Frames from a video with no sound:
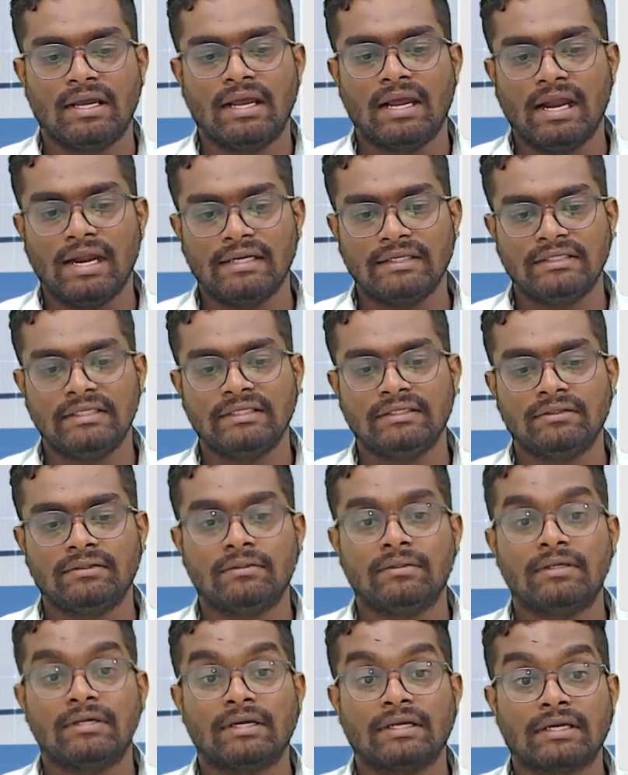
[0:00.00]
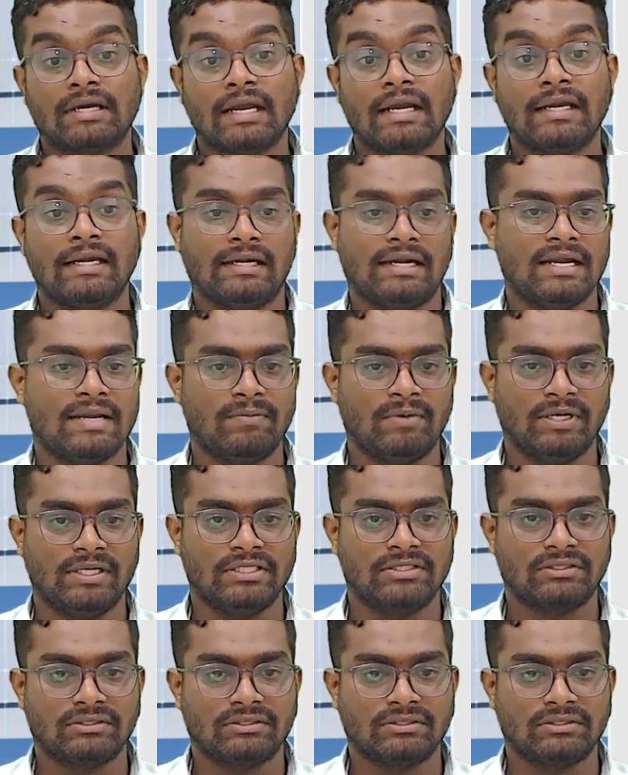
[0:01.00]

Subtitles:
and the current liabilities.